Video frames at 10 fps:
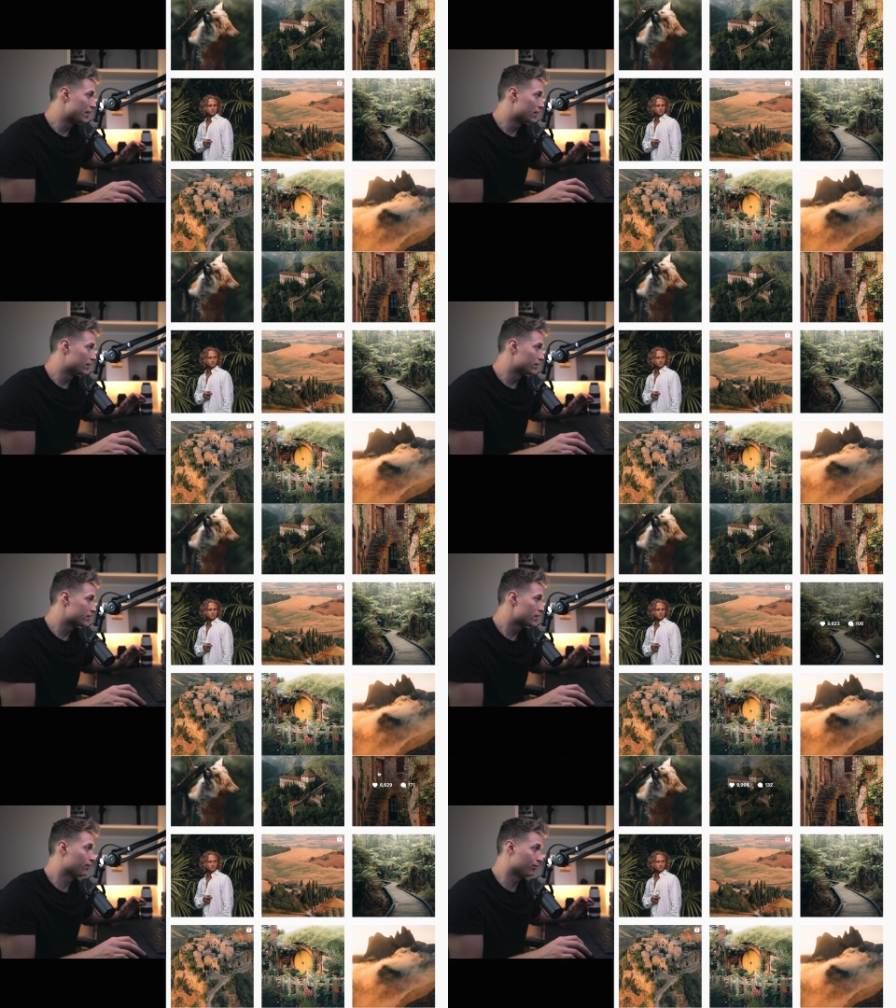
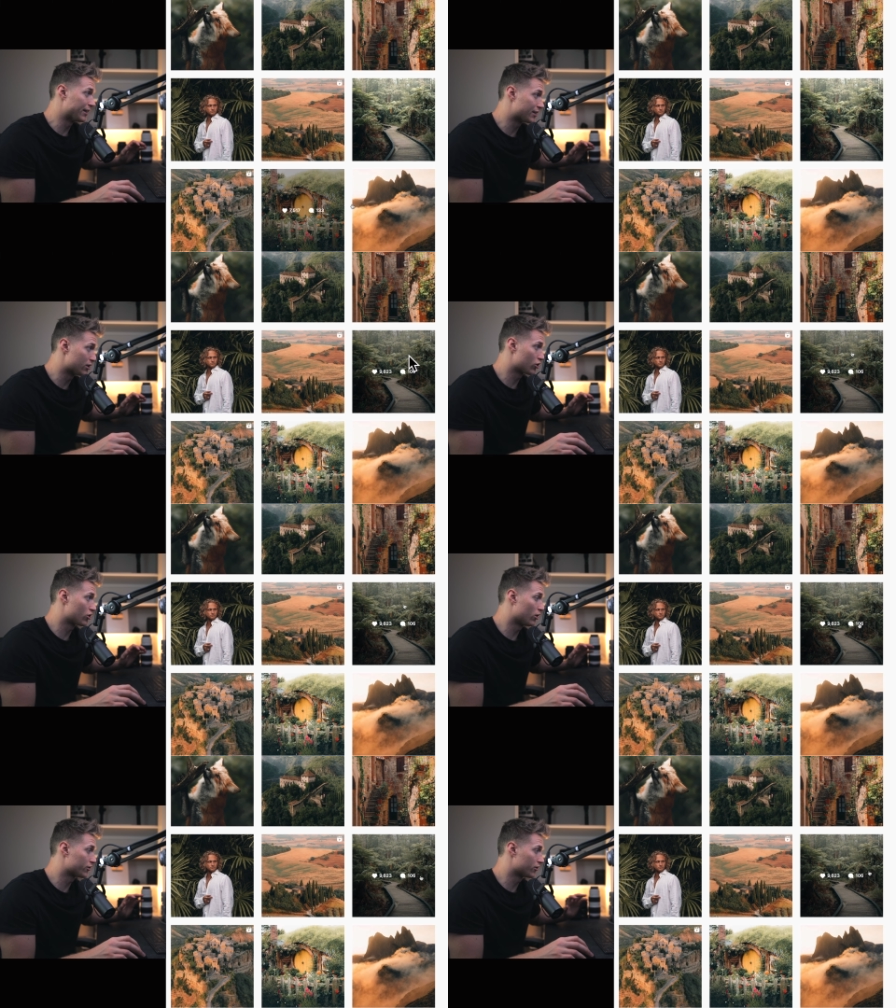these recent
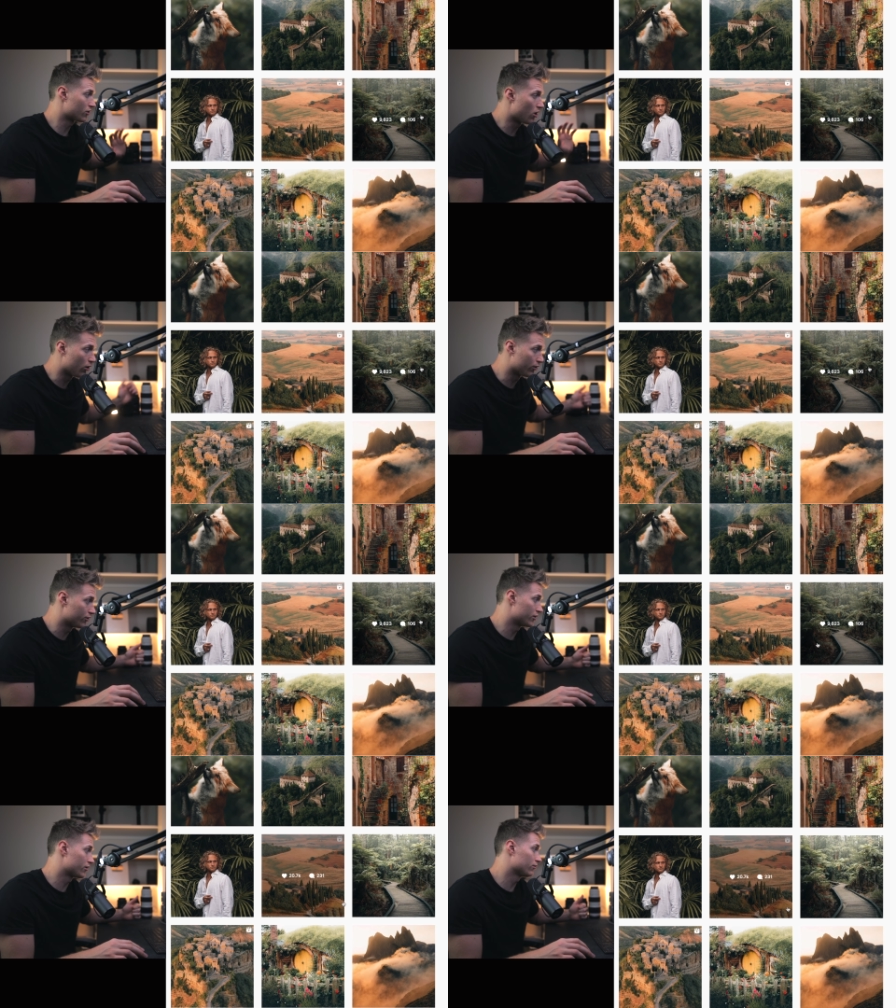shots. Those oranges are